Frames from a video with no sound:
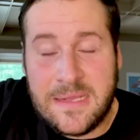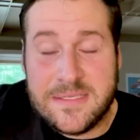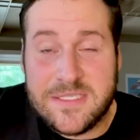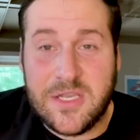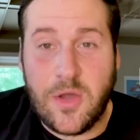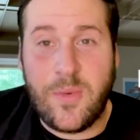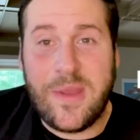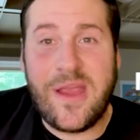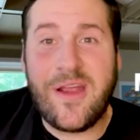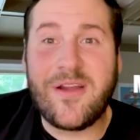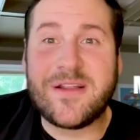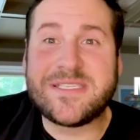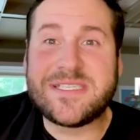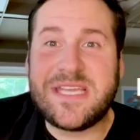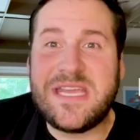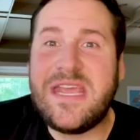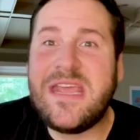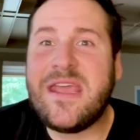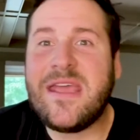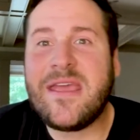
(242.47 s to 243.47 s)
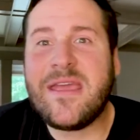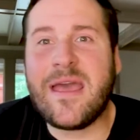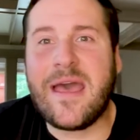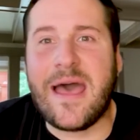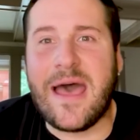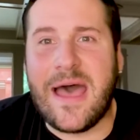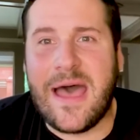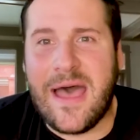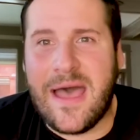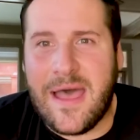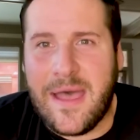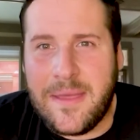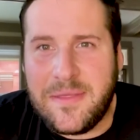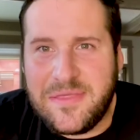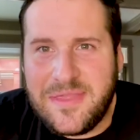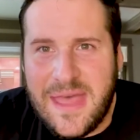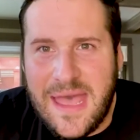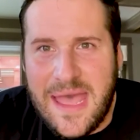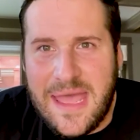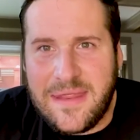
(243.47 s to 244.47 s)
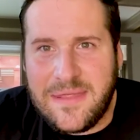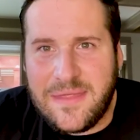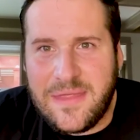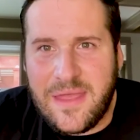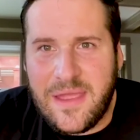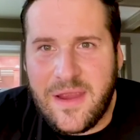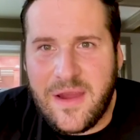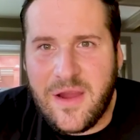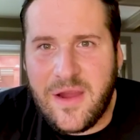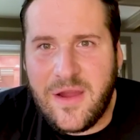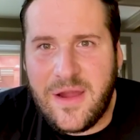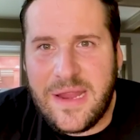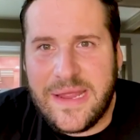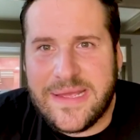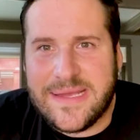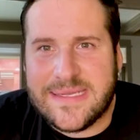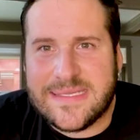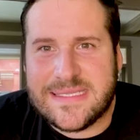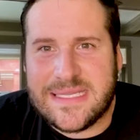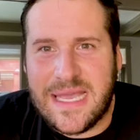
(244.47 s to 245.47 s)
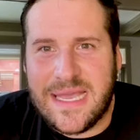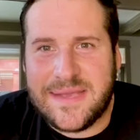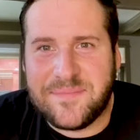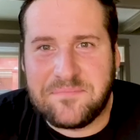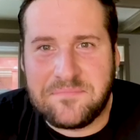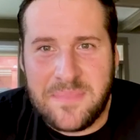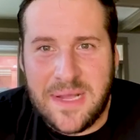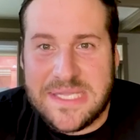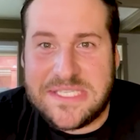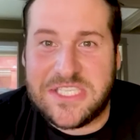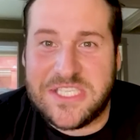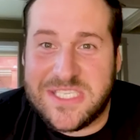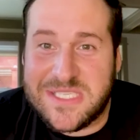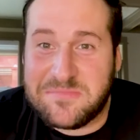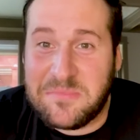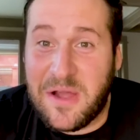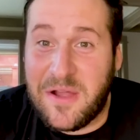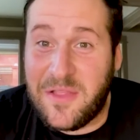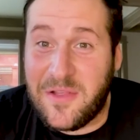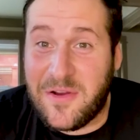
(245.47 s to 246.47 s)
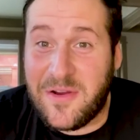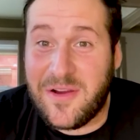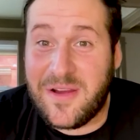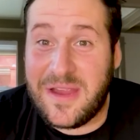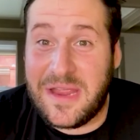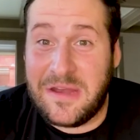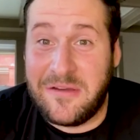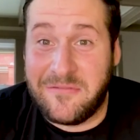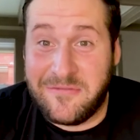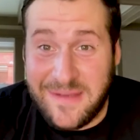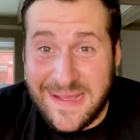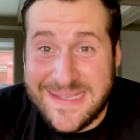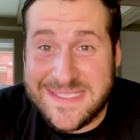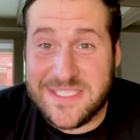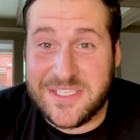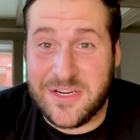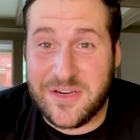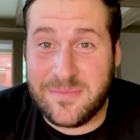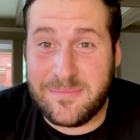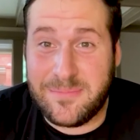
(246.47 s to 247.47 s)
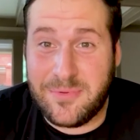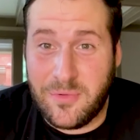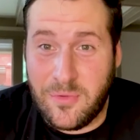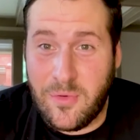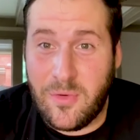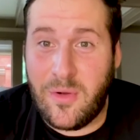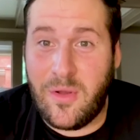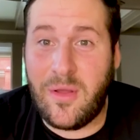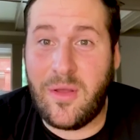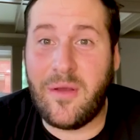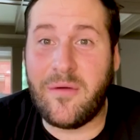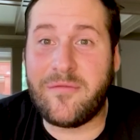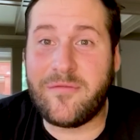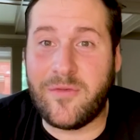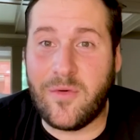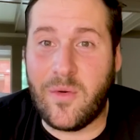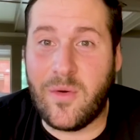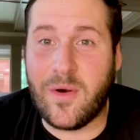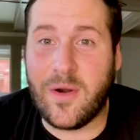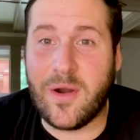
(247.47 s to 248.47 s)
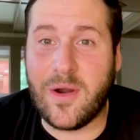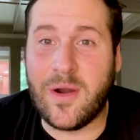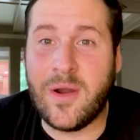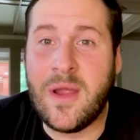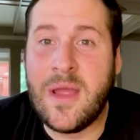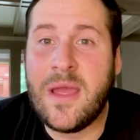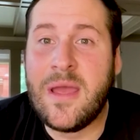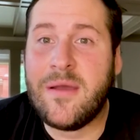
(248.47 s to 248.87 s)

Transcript: So we are seeing uh, that there is a much smaller investor pool for